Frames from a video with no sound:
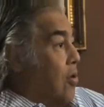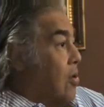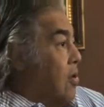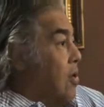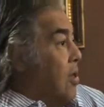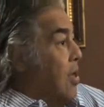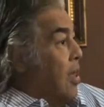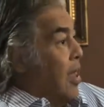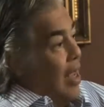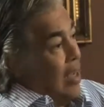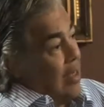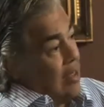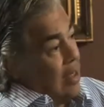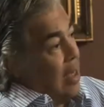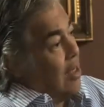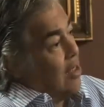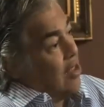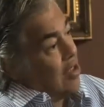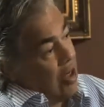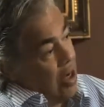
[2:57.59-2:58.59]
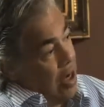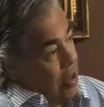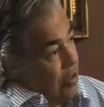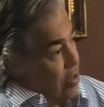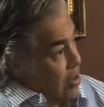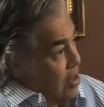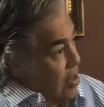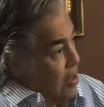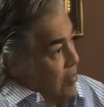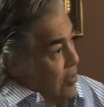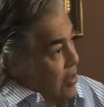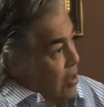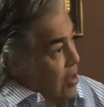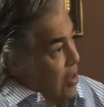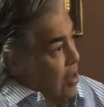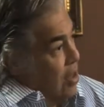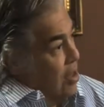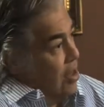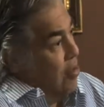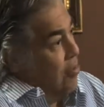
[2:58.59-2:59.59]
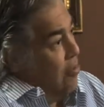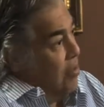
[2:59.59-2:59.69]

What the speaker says: or Exxon or something.